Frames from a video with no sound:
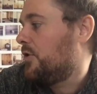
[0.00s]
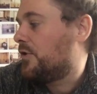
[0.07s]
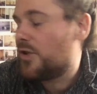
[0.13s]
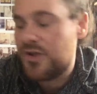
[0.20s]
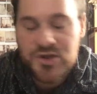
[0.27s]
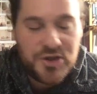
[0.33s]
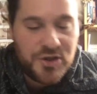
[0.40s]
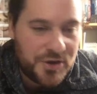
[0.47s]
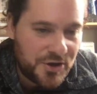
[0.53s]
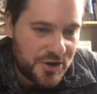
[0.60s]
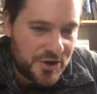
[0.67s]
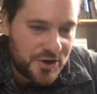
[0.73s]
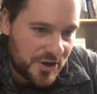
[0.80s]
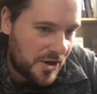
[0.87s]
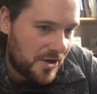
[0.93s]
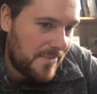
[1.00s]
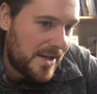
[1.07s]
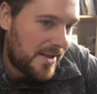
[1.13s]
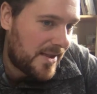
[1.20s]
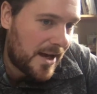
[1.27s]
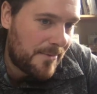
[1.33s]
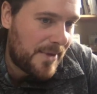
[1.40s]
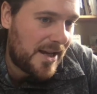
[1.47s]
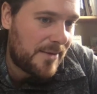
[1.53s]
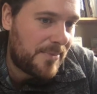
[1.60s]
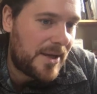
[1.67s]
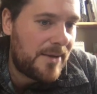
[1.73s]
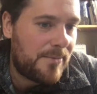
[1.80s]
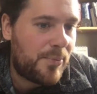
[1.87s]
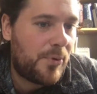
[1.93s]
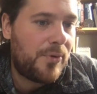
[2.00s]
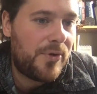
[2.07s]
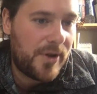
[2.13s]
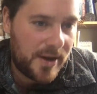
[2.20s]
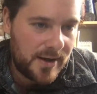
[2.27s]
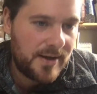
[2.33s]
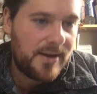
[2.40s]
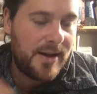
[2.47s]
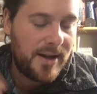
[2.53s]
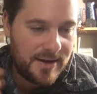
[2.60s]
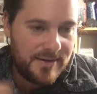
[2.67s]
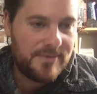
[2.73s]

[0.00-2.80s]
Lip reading: you just don't meet that many people that